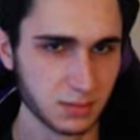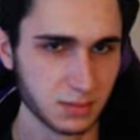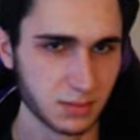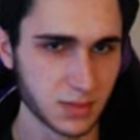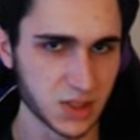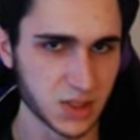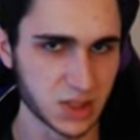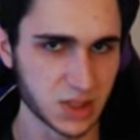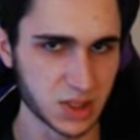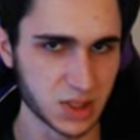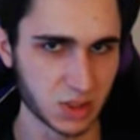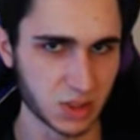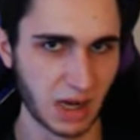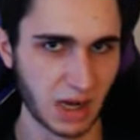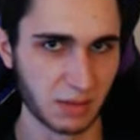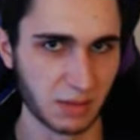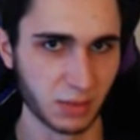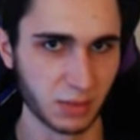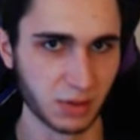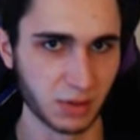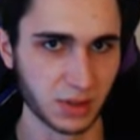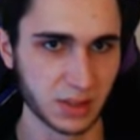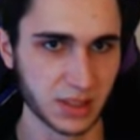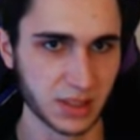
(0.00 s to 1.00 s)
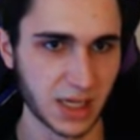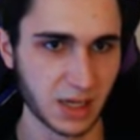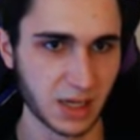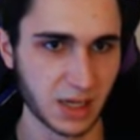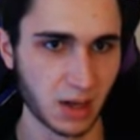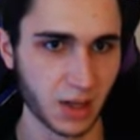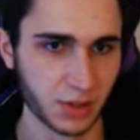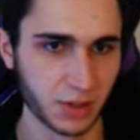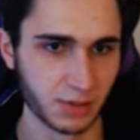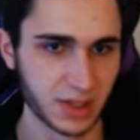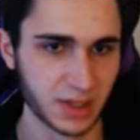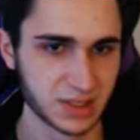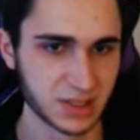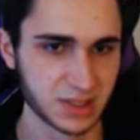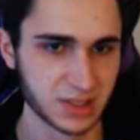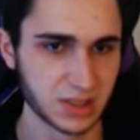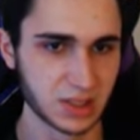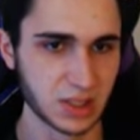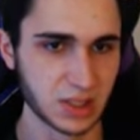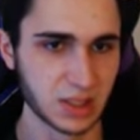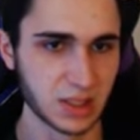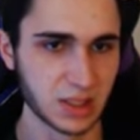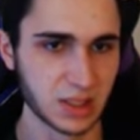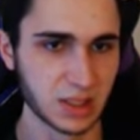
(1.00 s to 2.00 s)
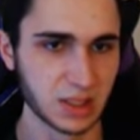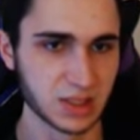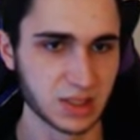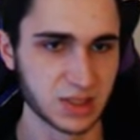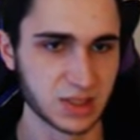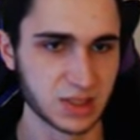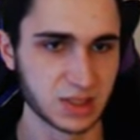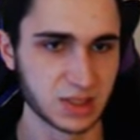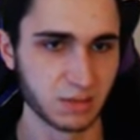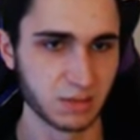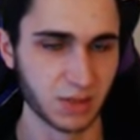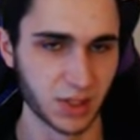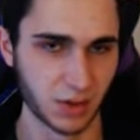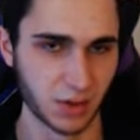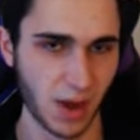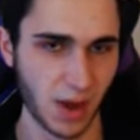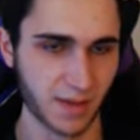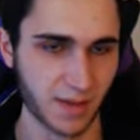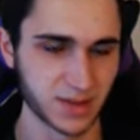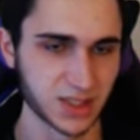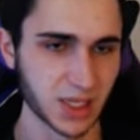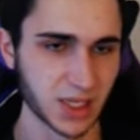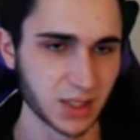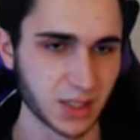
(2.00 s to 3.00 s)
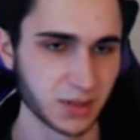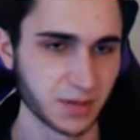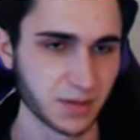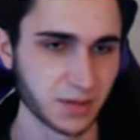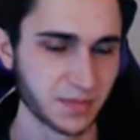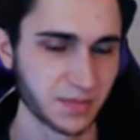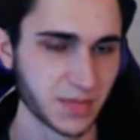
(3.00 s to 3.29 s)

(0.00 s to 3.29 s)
scramble and get all the rest of the tikis when they're off cycle.